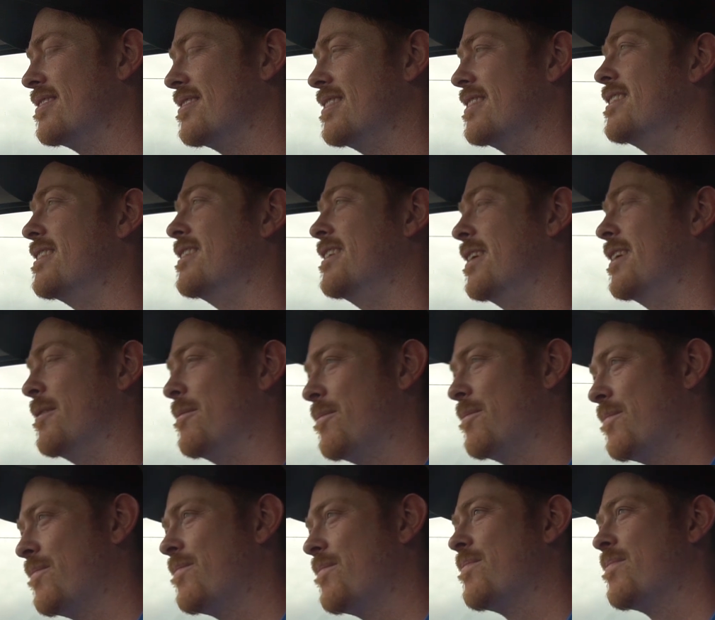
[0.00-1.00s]
it go auto
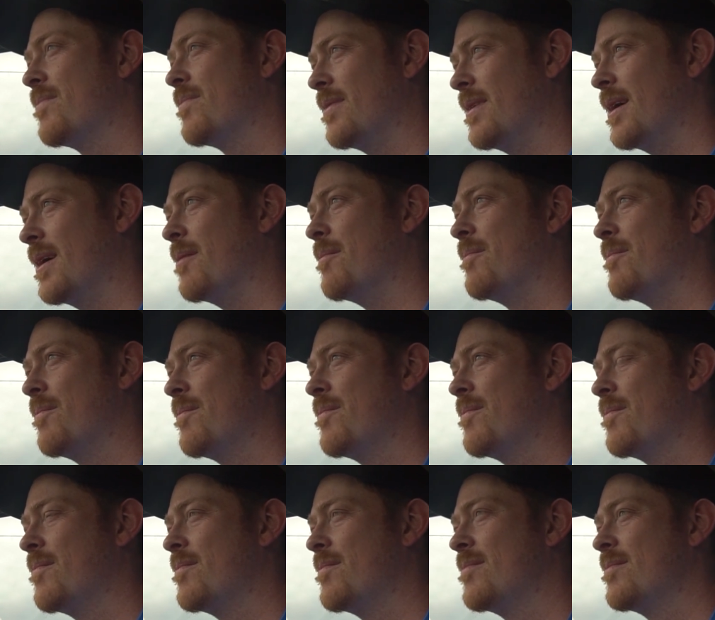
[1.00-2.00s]
and let it figure out
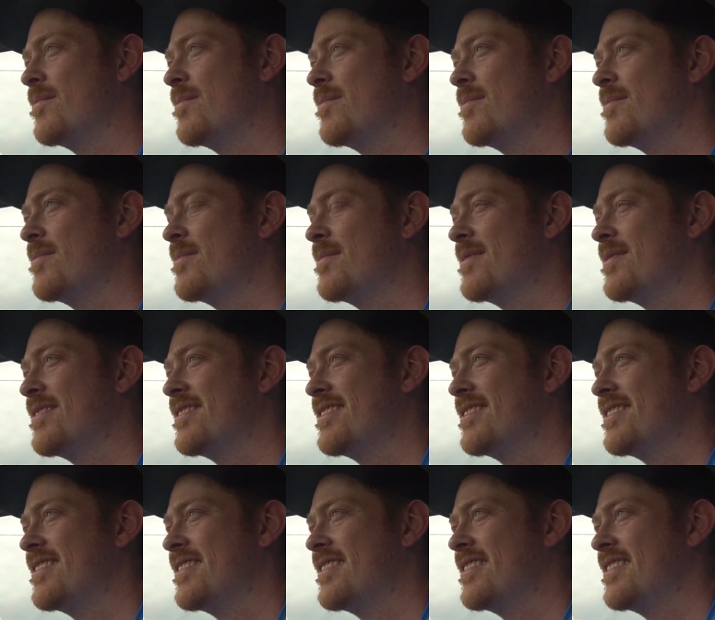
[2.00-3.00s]
based on the light. But
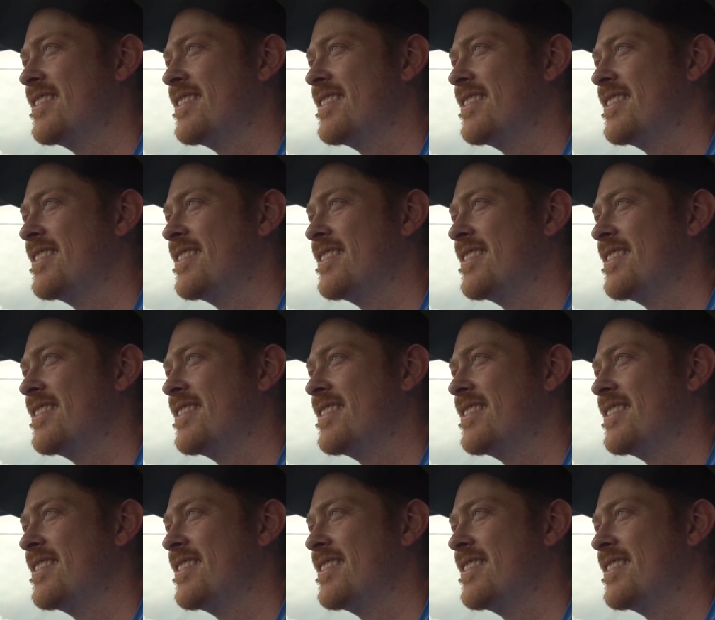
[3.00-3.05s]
